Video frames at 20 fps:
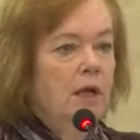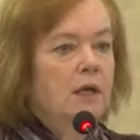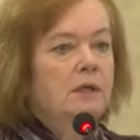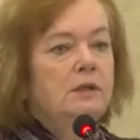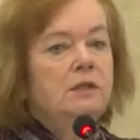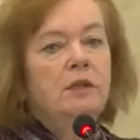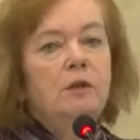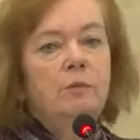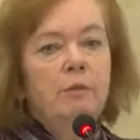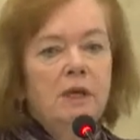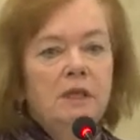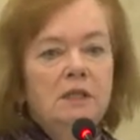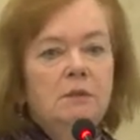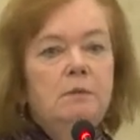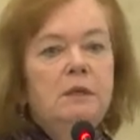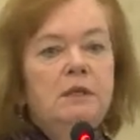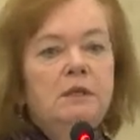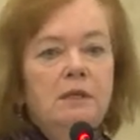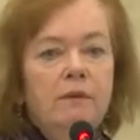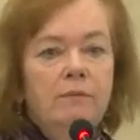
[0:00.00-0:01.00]
So there must
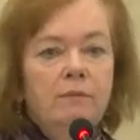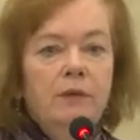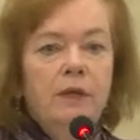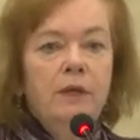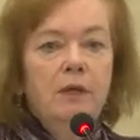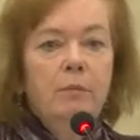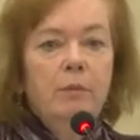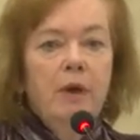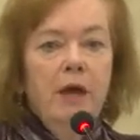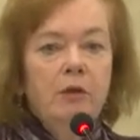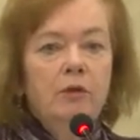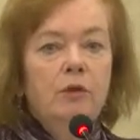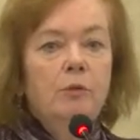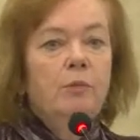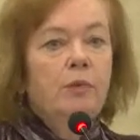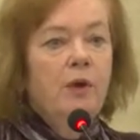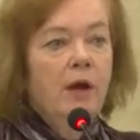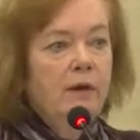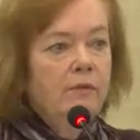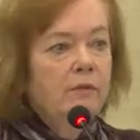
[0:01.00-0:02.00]
be something about the
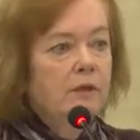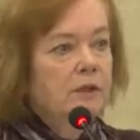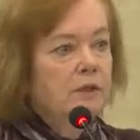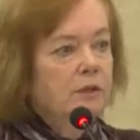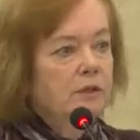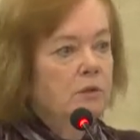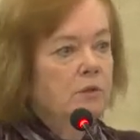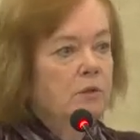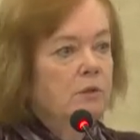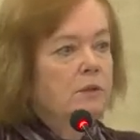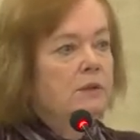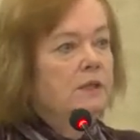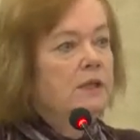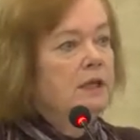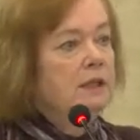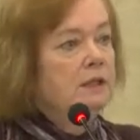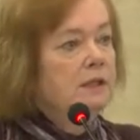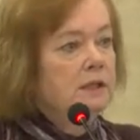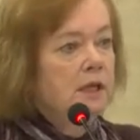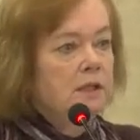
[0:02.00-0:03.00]
private schools, the
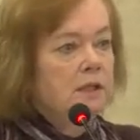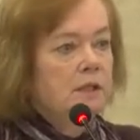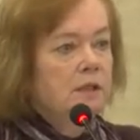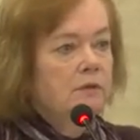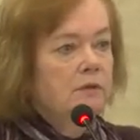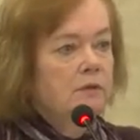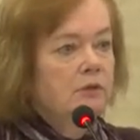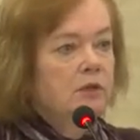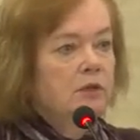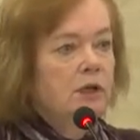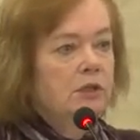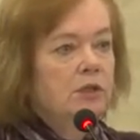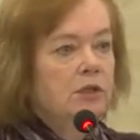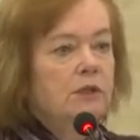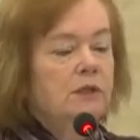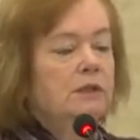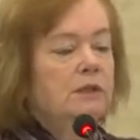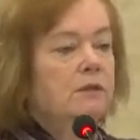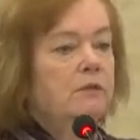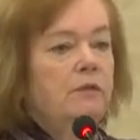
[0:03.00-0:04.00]
incentive
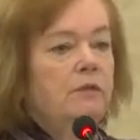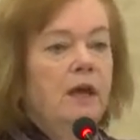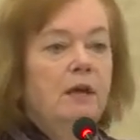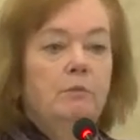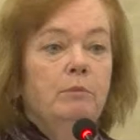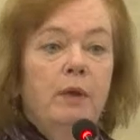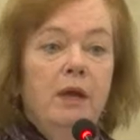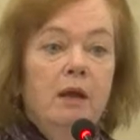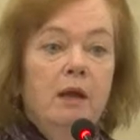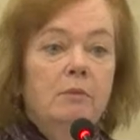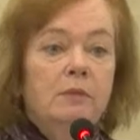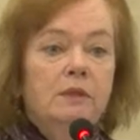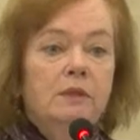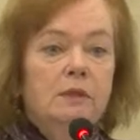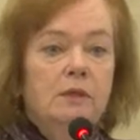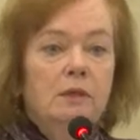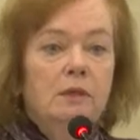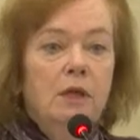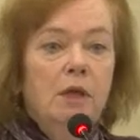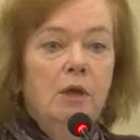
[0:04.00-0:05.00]
structures, the fact perhaps
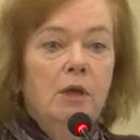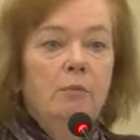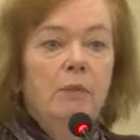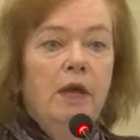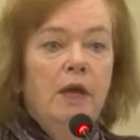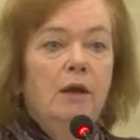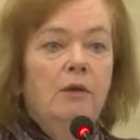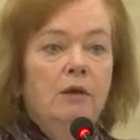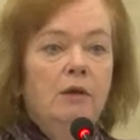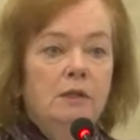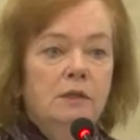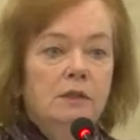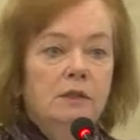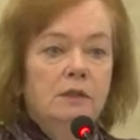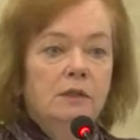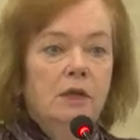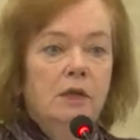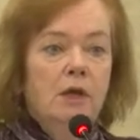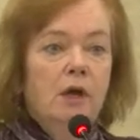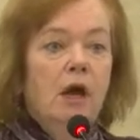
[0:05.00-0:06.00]
that
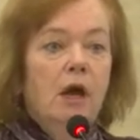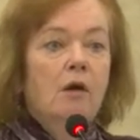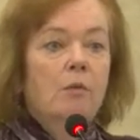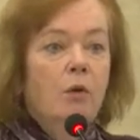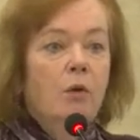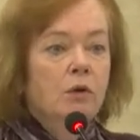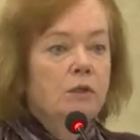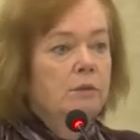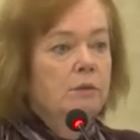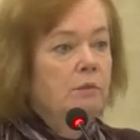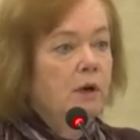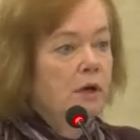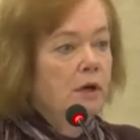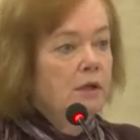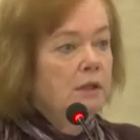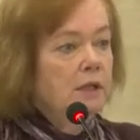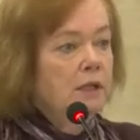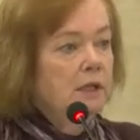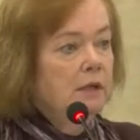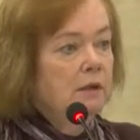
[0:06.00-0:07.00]
parents are more
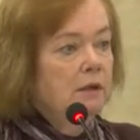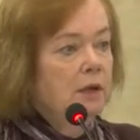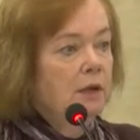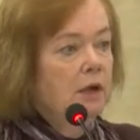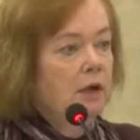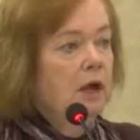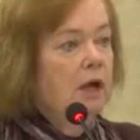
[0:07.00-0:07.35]
demanding